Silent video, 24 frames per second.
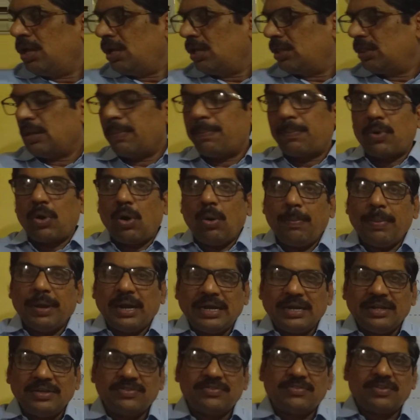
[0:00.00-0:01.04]
the
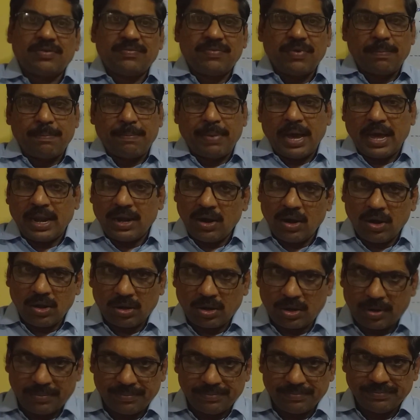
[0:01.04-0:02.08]
properties of a
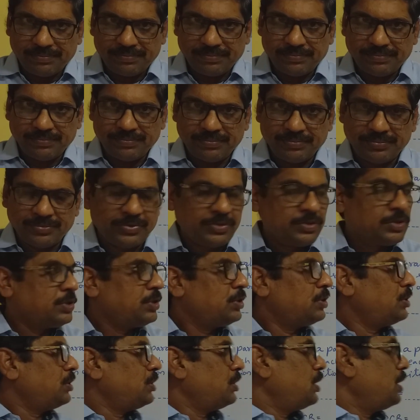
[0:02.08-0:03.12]
parallelogram.
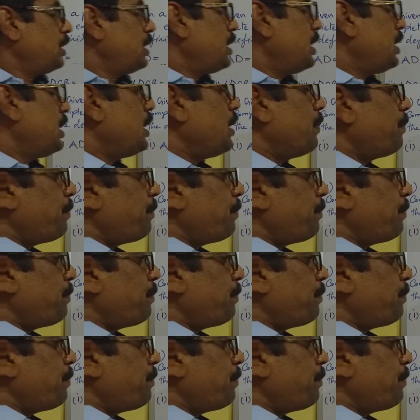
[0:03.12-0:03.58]
In a